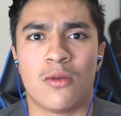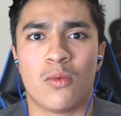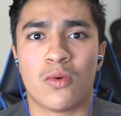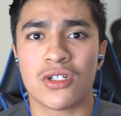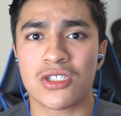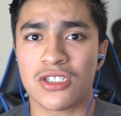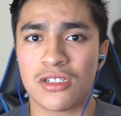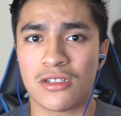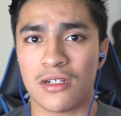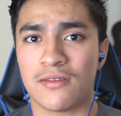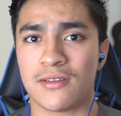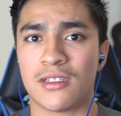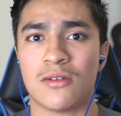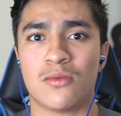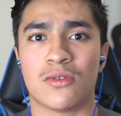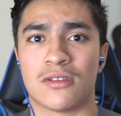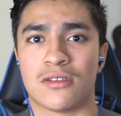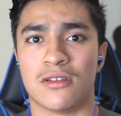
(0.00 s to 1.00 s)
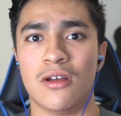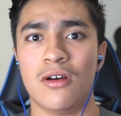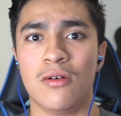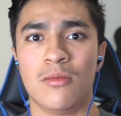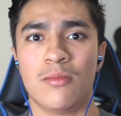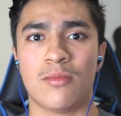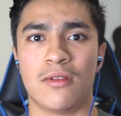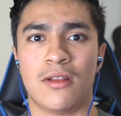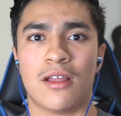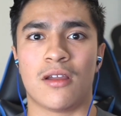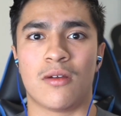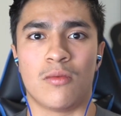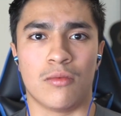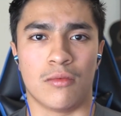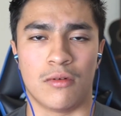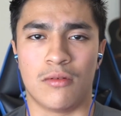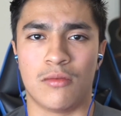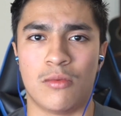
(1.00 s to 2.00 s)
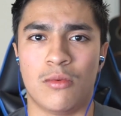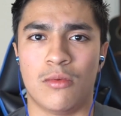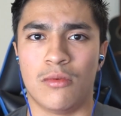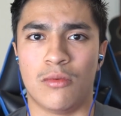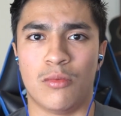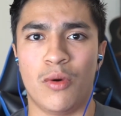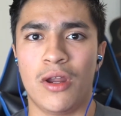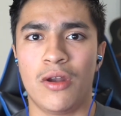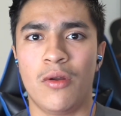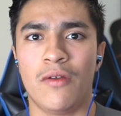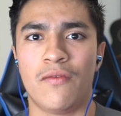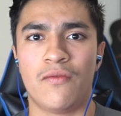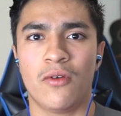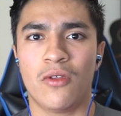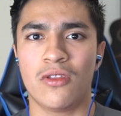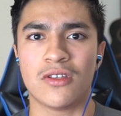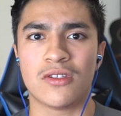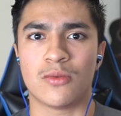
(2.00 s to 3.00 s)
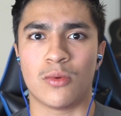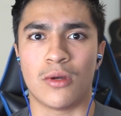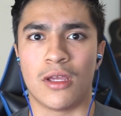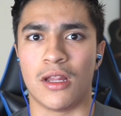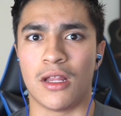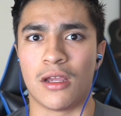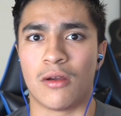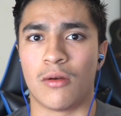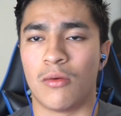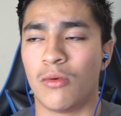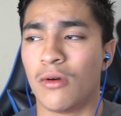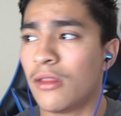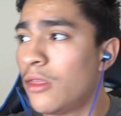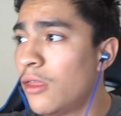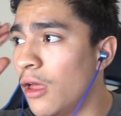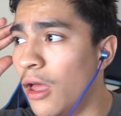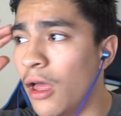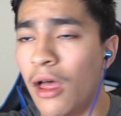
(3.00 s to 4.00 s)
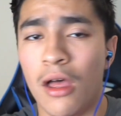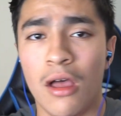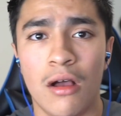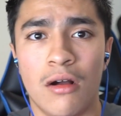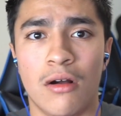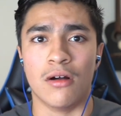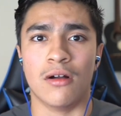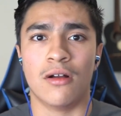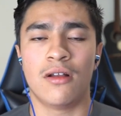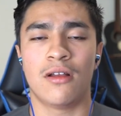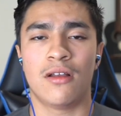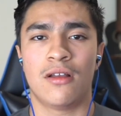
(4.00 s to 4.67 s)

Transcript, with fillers: the worst she could have said was no. Like, why do I feel this way? Like, what the hell?